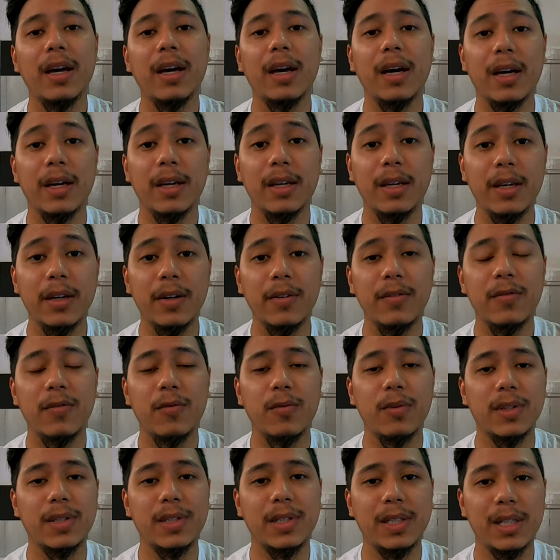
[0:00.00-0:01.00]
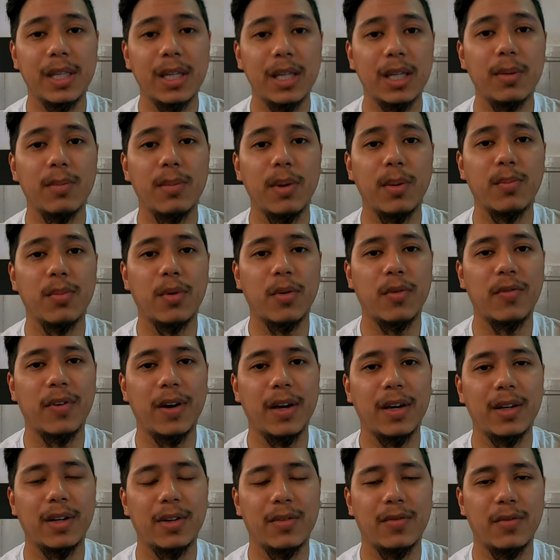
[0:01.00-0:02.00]
a gift will still be
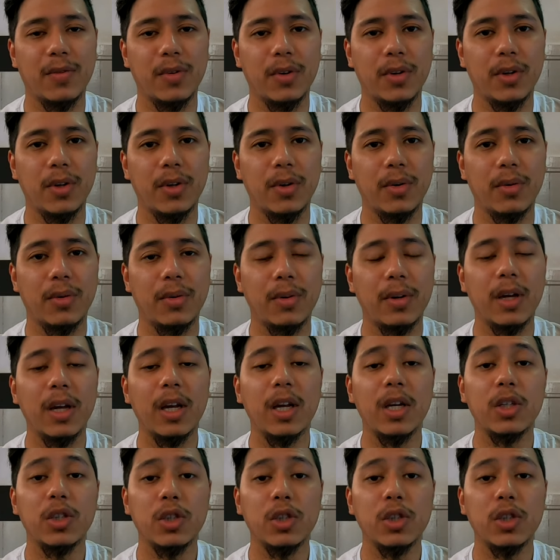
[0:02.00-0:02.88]
provided for you.